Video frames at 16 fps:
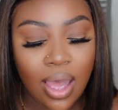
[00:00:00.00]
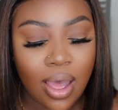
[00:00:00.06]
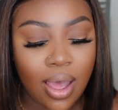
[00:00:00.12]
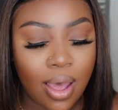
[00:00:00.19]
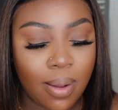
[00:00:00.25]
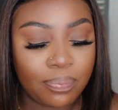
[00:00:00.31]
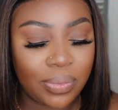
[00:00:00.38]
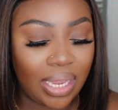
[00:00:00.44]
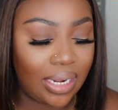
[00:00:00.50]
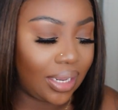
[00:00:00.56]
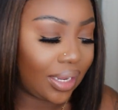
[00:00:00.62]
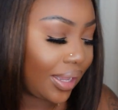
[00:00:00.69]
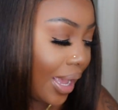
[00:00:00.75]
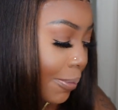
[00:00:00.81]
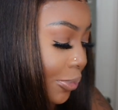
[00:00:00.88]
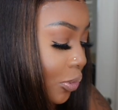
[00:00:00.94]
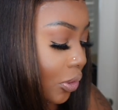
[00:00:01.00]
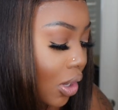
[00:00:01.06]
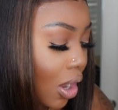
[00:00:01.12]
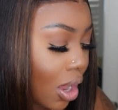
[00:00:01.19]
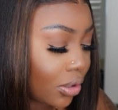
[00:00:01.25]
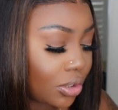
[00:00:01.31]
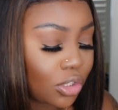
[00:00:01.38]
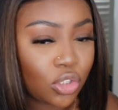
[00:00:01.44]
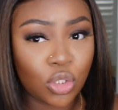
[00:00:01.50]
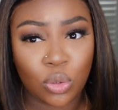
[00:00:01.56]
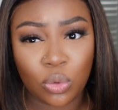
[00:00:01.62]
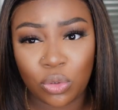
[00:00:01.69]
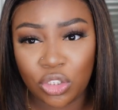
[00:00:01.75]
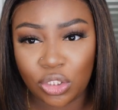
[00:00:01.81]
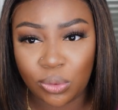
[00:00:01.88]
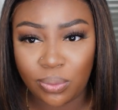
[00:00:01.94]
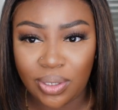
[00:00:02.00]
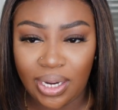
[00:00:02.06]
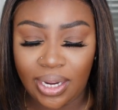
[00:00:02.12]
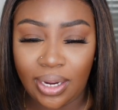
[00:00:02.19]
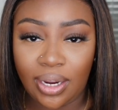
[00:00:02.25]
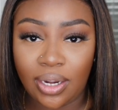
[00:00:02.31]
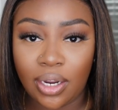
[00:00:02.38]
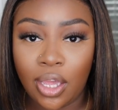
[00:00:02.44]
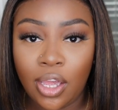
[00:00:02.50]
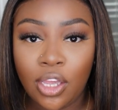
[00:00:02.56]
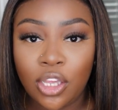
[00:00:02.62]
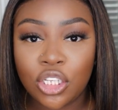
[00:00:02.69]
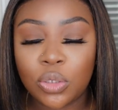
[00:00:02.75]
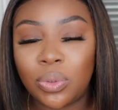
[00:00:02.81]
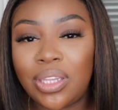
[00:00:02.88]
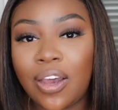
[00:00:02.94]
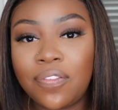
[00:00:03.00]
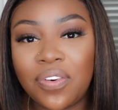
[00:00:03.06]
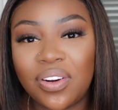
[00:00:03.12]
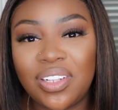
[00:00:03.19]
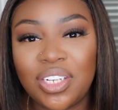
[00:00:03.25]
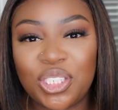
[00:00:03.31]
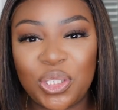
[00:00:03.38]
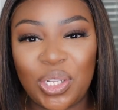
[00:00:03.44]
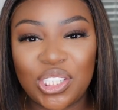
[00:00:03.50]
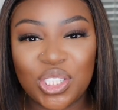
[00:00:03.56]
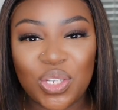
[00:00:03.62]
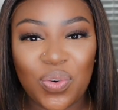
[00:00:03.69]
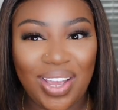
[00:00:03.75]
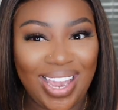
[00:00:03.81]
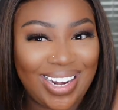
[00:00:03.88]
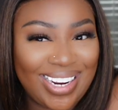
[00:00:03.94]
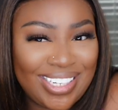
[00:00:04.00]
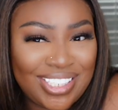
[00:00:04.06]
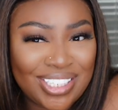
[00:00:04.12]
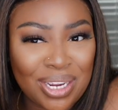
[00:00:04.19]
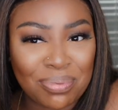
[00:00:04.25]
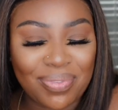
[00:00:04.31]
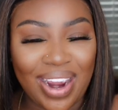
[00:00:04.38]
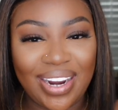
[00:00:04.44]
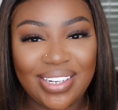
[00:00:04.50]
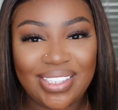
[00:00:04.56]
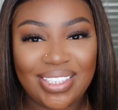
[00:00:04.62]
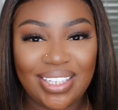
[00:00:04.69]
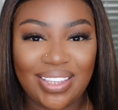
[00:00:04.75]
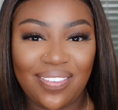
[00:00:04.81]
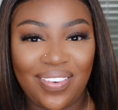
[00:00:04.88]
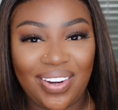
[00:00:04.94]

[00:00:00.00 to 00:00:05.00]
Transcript: Um, and it comes with all of the tools you need. So without further ado, let's go ahead and jump right into the